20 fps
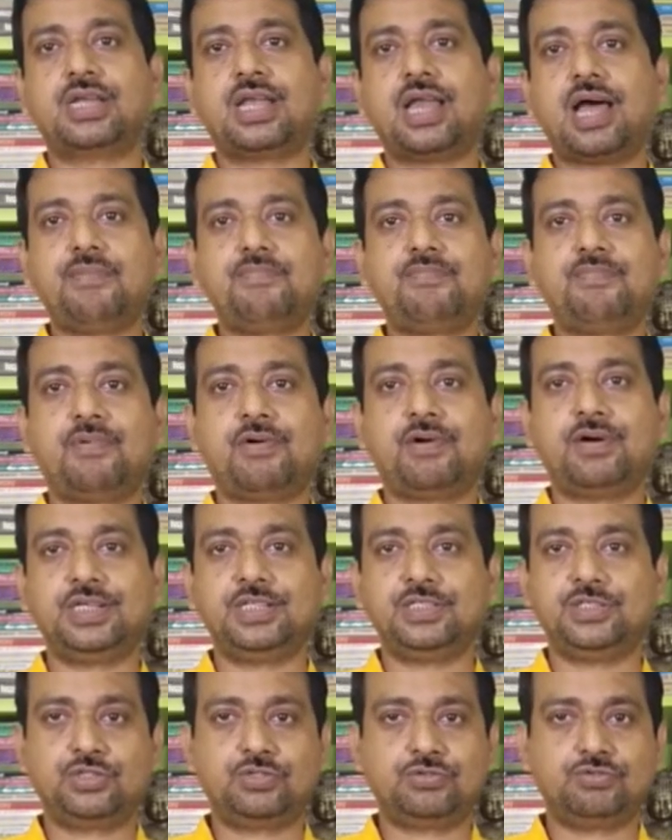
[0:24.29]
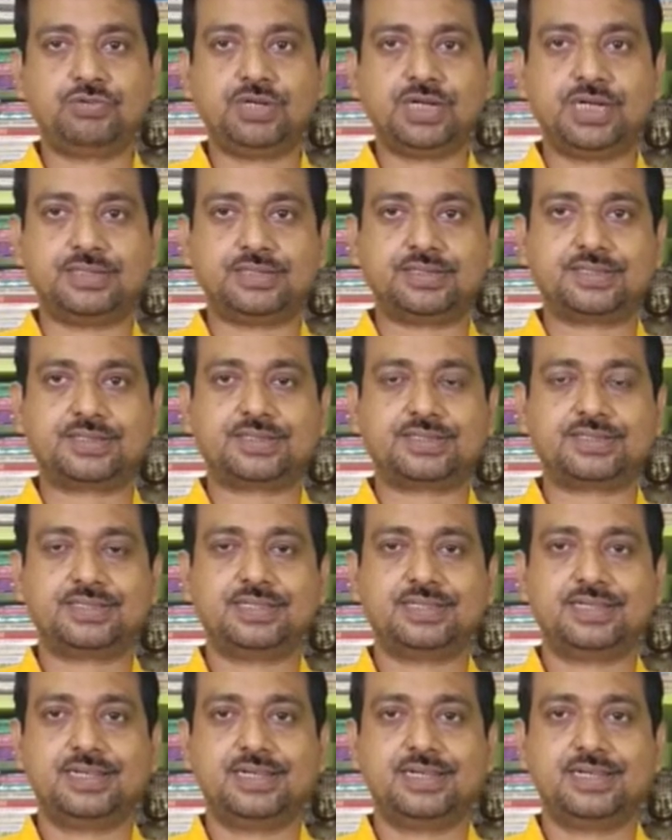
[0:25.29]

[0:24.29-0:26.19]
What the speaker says: love for his students